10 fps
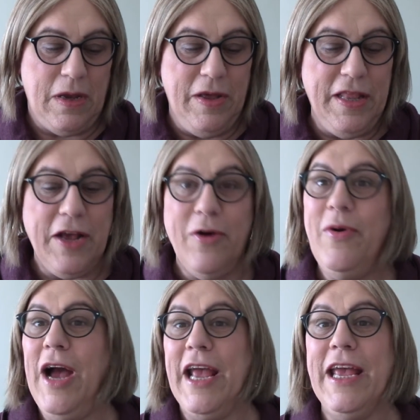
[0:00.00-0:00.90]
And they go
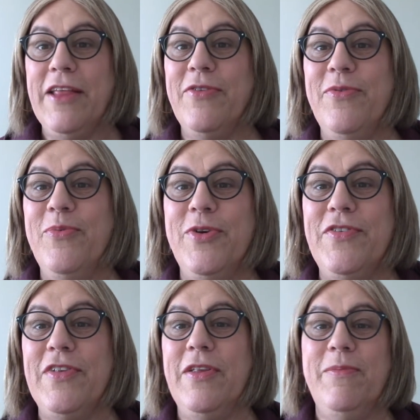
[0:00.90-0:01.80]
hiking through the
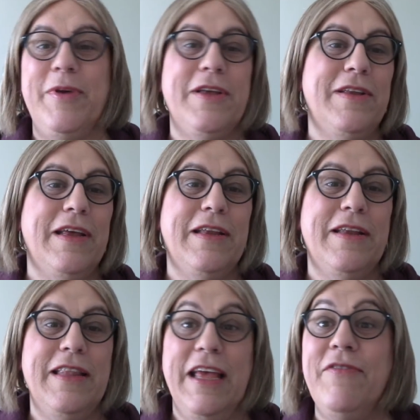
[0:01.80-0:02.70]
woods a little bit, and
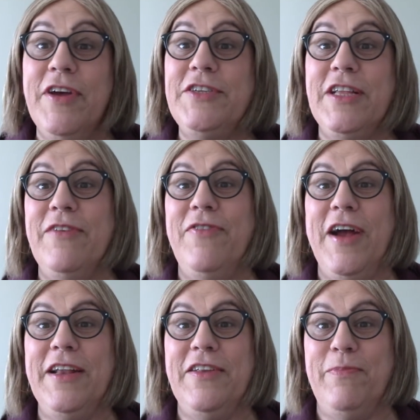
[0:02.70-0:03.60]
they eventually
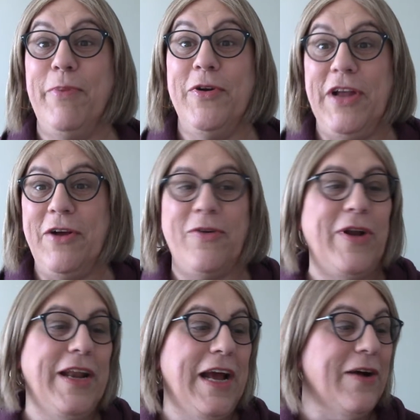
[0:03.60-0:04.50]
find this burned out
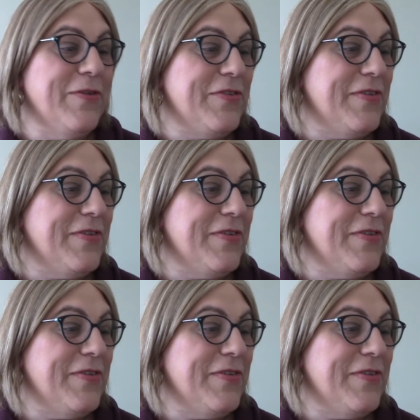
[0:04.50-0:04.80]
greenhouse.